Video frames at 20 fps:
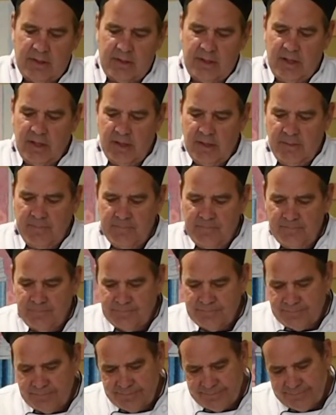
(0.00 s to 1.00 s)
I'm
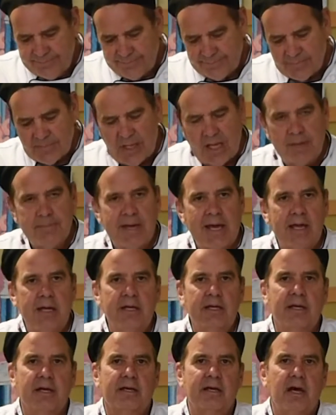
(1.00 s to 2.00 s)

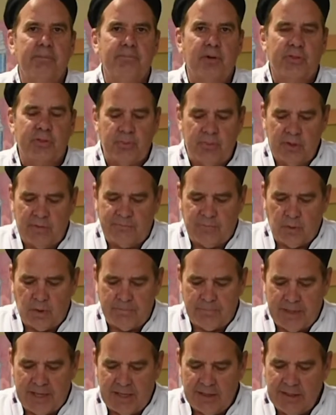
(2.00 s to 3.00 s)
adding a couple, 3 or 4
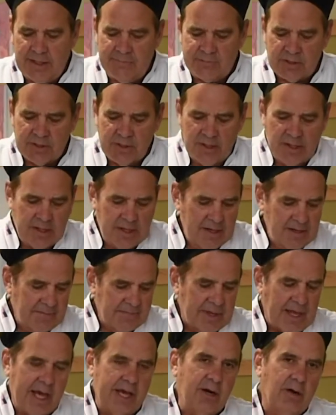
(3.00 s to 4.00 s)
bay leaves.
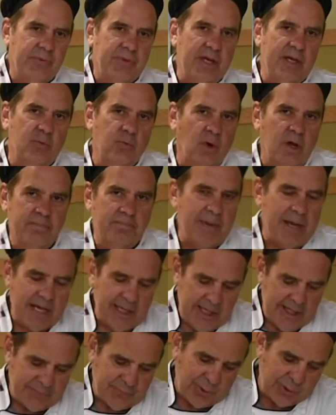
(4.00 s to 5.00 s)
I don't think 1 bay
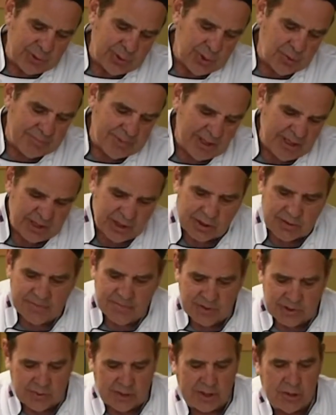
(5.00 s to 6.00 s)
leaf will do much,
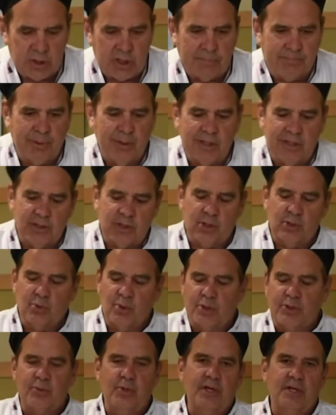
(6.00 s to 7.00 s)
so I usually put in 2
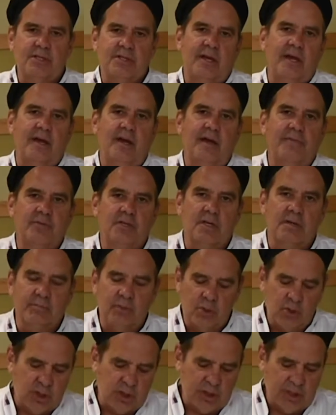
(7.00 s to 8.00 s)
or 3 because I have some
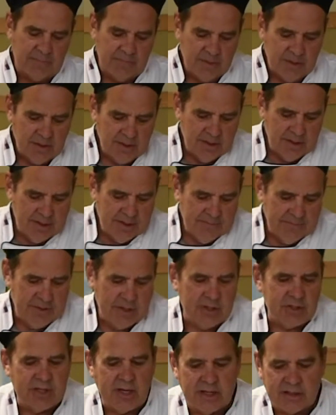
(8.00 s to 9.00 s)
usually.
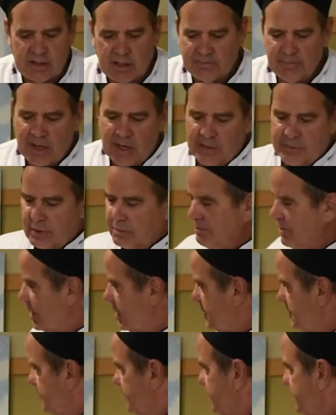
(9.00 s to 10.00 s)
It's not going to bother
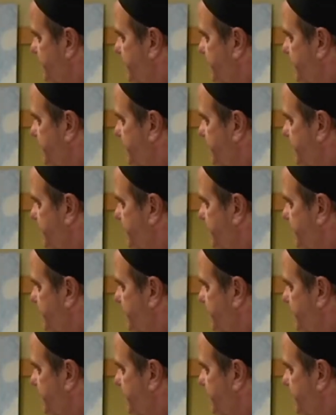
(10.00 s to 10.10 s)
me.